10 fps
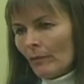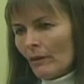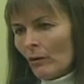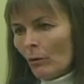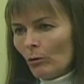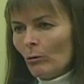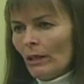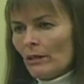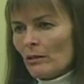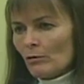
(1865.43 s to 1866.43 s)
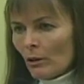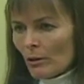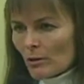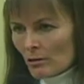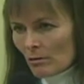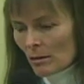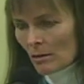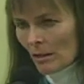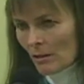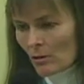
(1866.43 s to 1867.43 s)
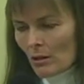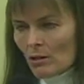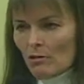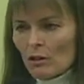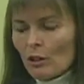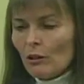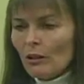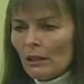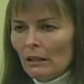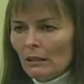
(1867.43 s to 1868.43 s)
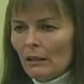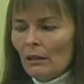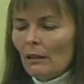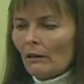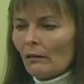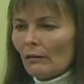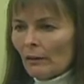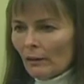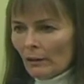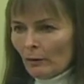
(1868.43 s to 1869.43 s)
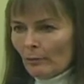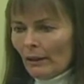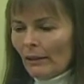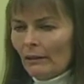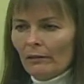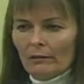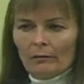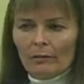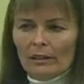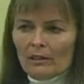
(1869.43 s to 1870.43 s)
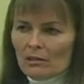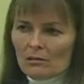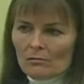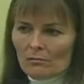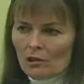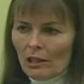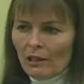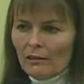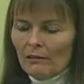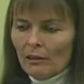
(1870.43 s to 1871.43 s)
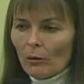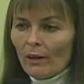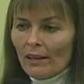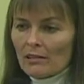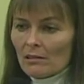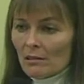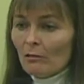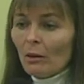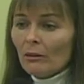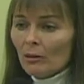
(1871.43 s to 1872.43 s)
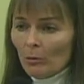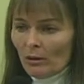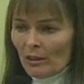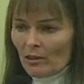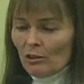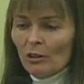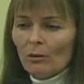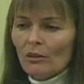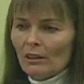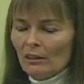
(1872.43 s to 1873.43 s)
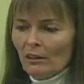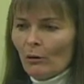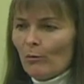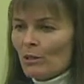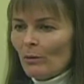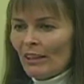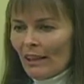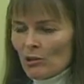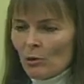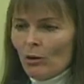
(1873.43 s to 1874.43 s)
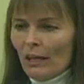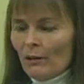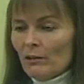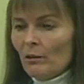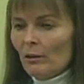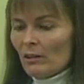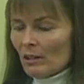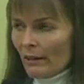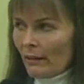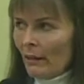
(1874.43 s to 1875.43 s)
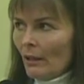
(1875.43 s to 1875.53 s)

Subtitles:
The old way is a false sense of security. And when it's shed, you know, that's the vulnerableness. You don't get to know. If somebody asks you, well, how are you doing? It's like,